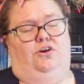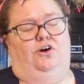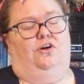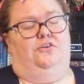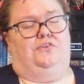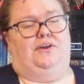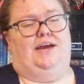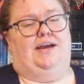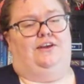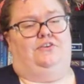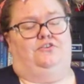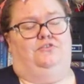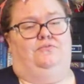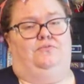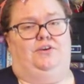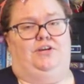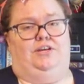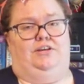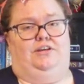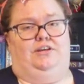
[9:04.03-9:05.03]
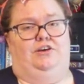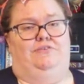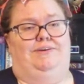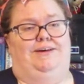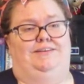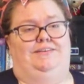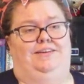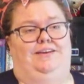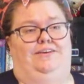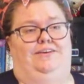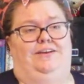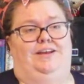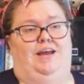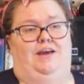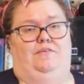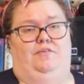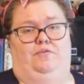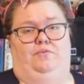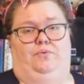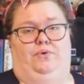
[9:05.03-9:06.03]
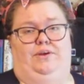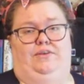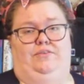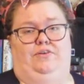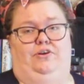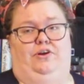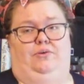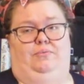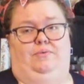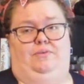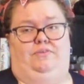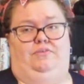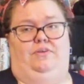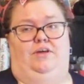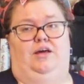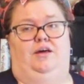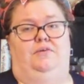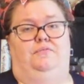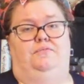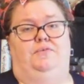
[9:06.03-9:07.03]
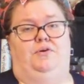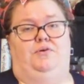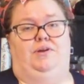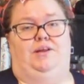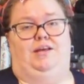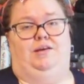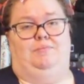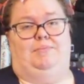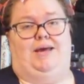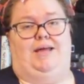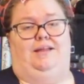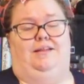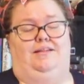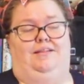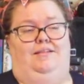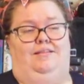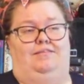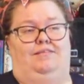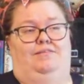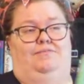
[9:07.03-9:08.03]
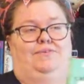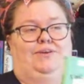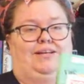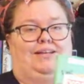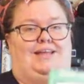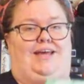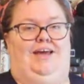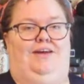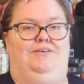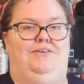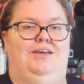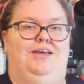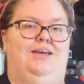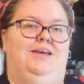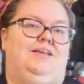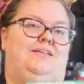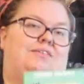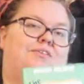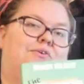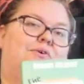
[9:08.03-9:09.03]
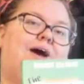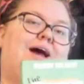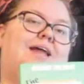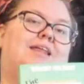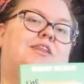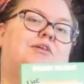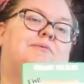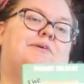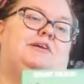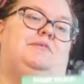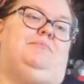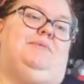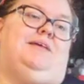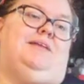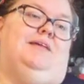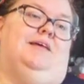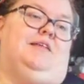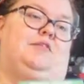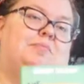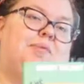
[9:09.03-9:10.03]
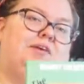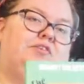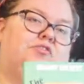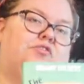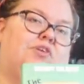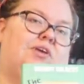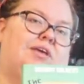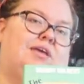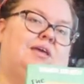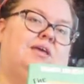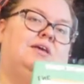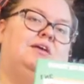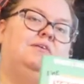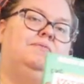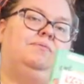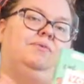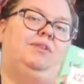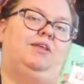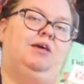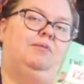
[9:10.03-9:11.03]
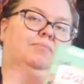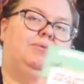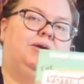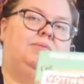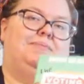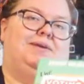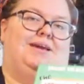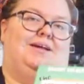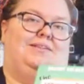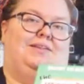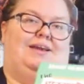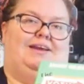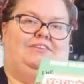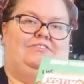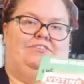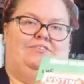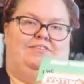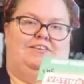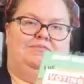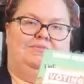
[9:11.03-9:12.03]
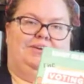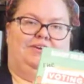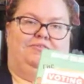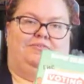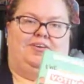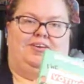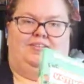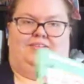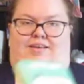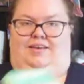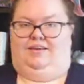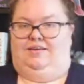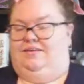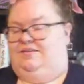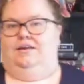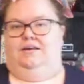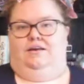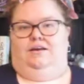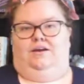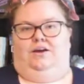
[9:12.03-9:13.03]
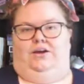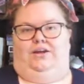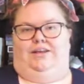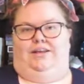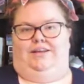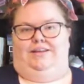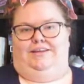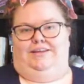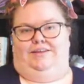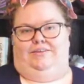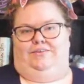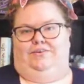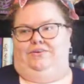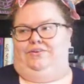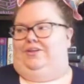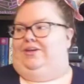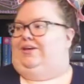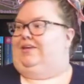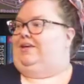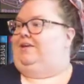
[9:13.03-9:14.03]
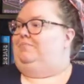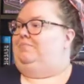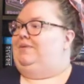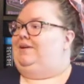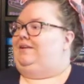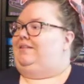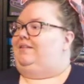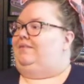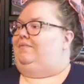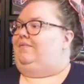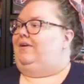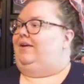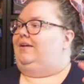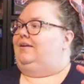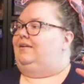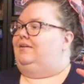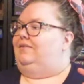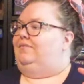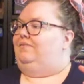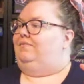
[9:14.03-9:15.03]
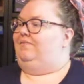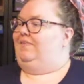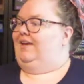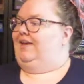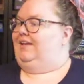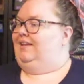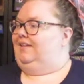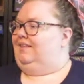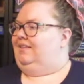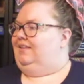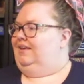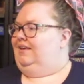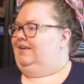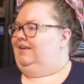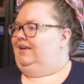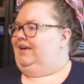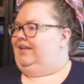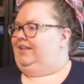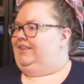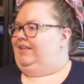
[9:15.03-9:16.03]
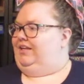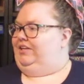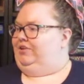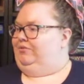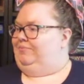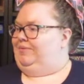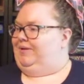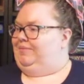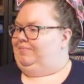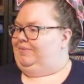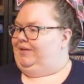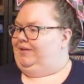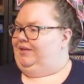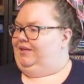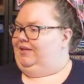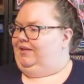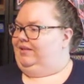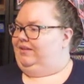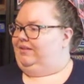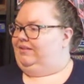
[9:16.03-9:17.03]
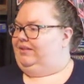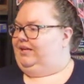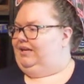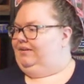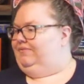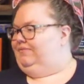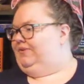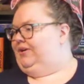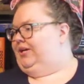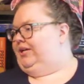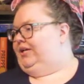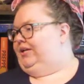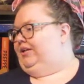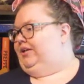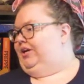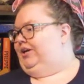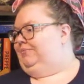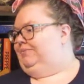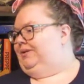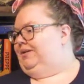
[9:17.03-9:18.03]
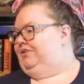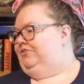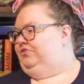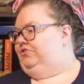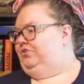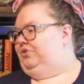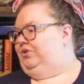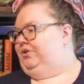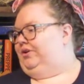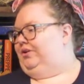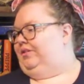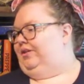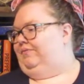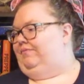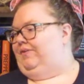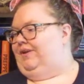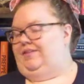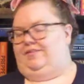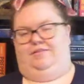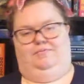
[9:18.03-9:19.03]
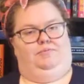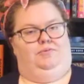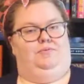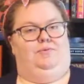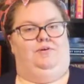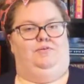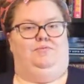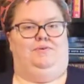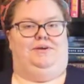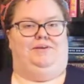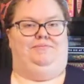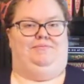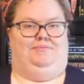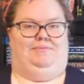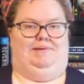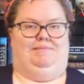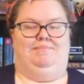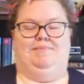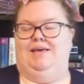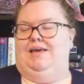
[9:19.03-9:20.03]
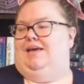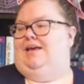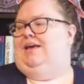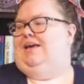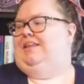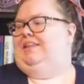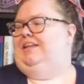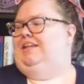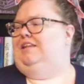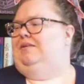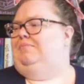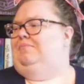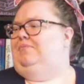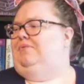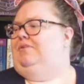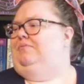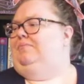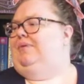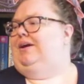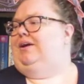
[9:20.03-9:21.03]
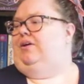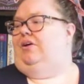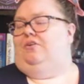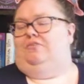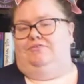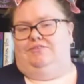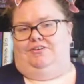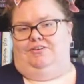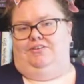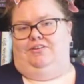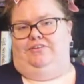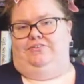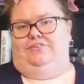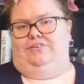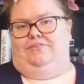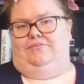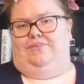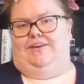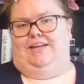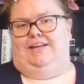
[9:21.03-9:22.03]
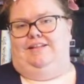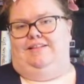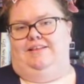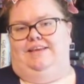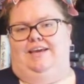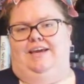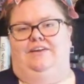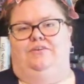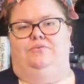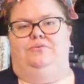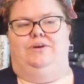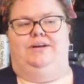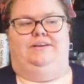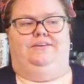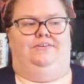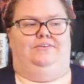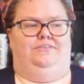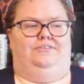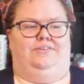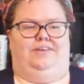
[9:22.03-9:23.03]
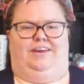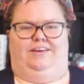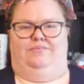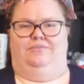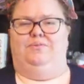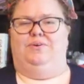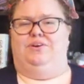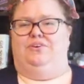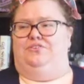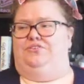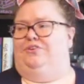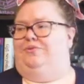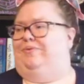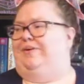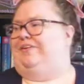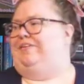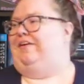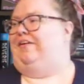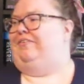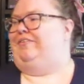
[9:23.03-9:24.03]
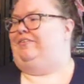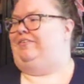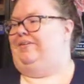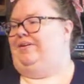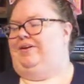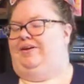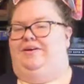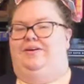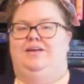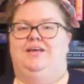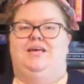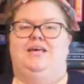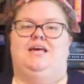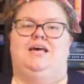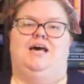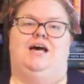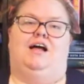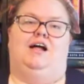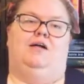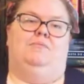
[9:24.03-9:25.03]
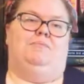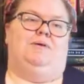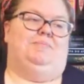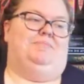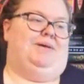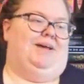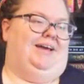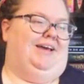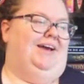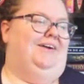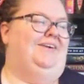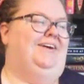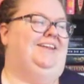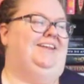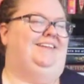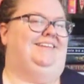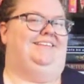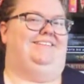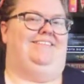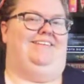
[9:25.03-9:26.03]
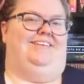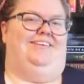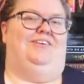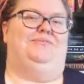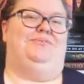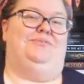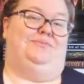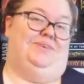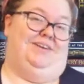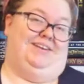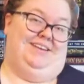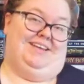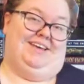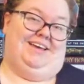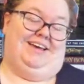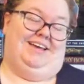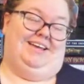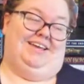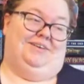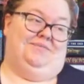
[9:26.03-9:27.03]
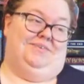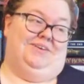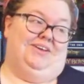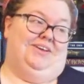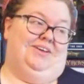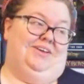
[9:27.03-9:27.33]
call to action for you to go out there and have your voice heard with voting and ballots and stuff like that. So highly recommend, especially for the upcoming elections that we are facing. All right, now these are like a mix of like fantasy. I think there might be a sci-fi in there. I'm not sure because I faced them the wrong way for me. I think they might all fall under the fantasy category, and there's like one or two retellings in here. But let's start off with one that I am